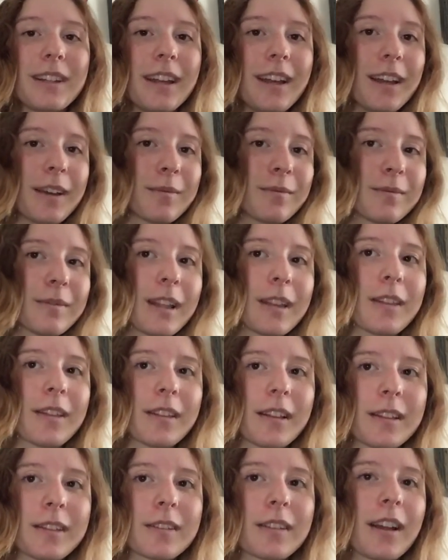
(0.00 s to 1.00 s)
yeah, I
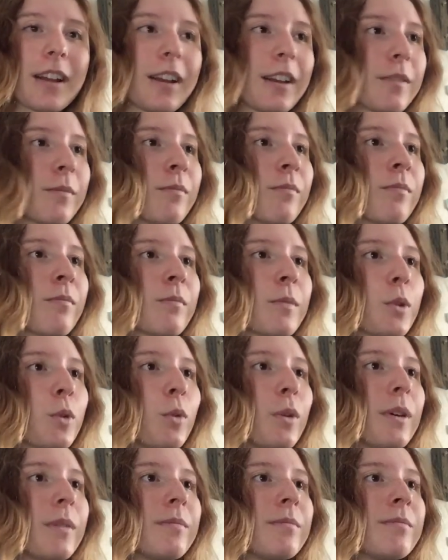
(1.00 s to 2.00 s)
think that's kind of
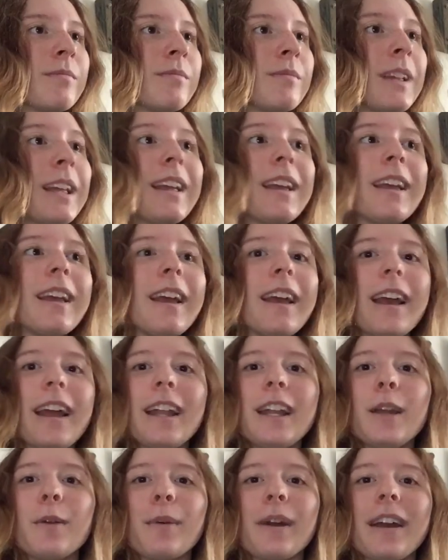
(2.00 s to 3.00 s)
cool.
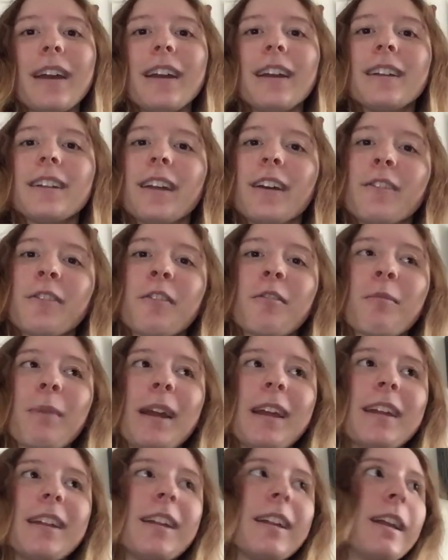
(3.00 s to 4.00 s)
Anyway, enough of
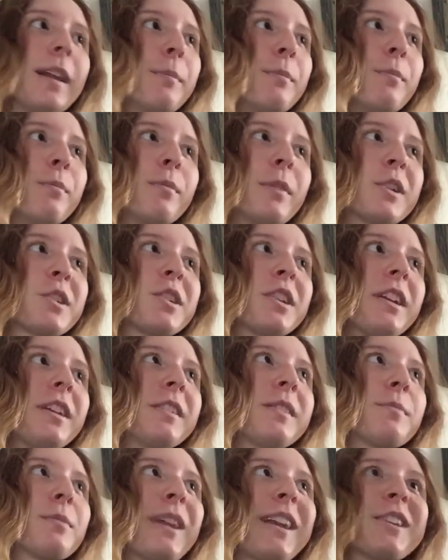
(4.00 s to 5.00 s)
my mushy
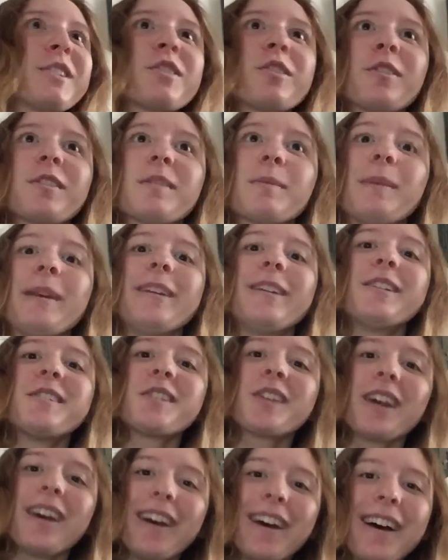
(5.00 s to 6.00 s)
inspirational speech.